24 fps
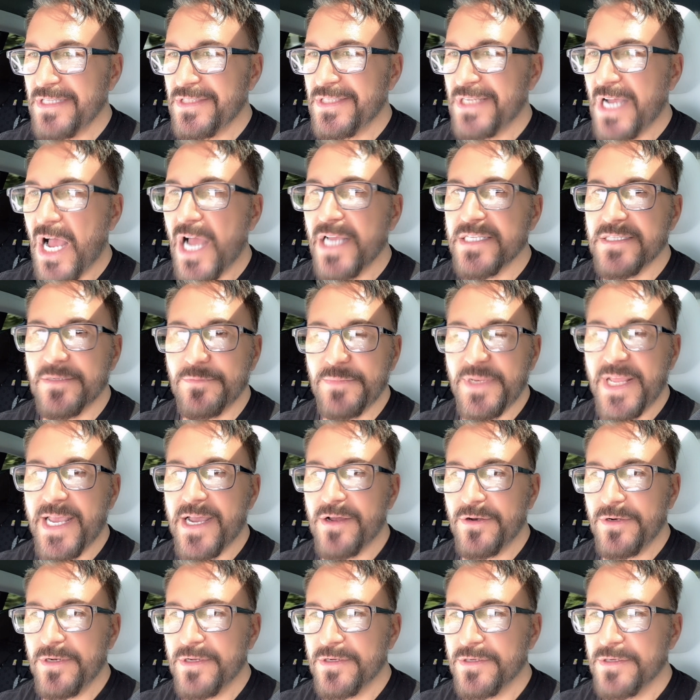ties him
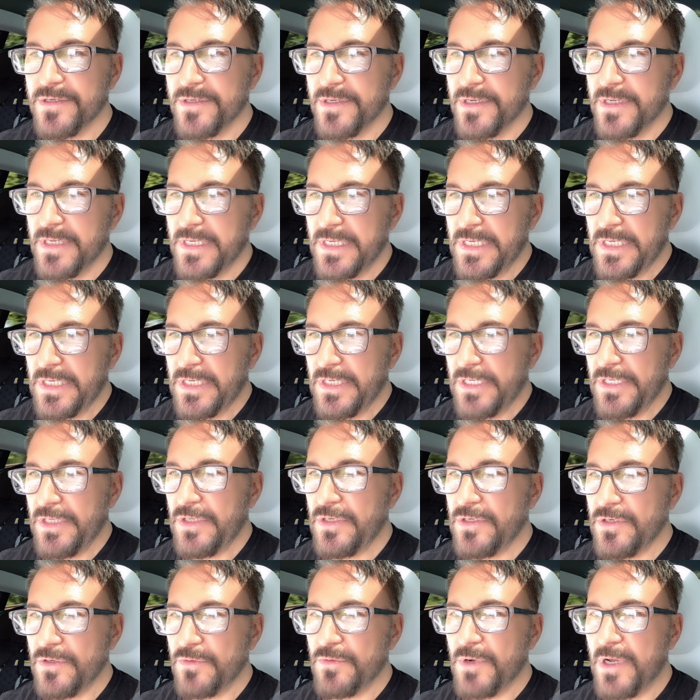down.
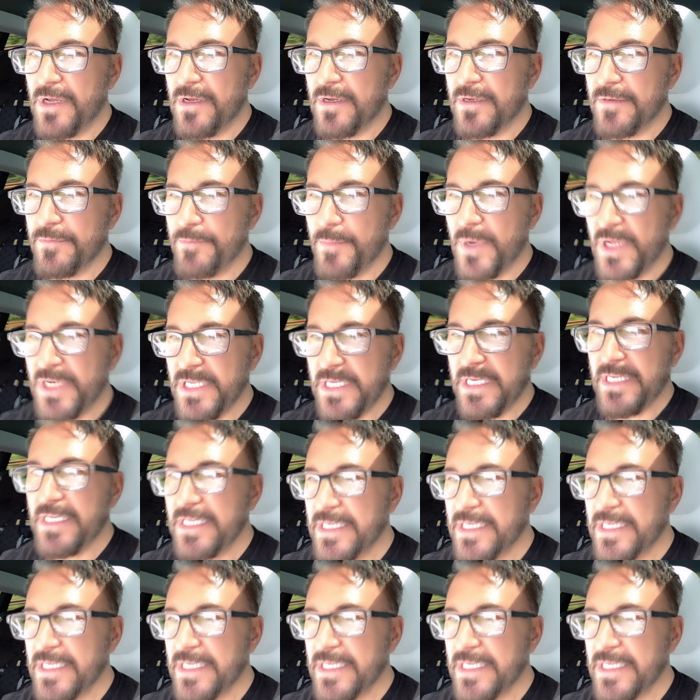Money